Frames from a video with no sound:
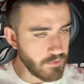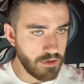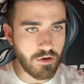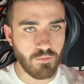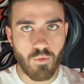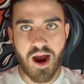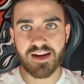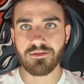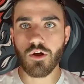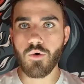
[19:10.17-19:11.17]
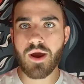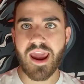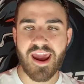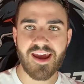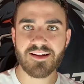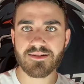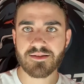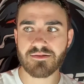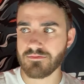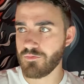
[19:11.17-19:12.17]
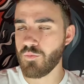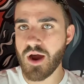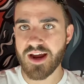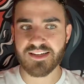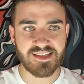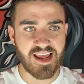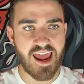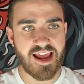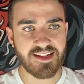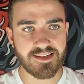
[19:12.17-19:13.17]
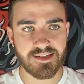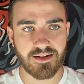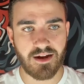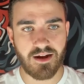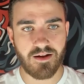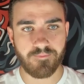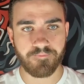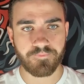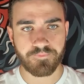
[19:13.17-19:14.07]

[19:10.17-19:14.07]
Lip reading: wide, low hands, wide stance. Put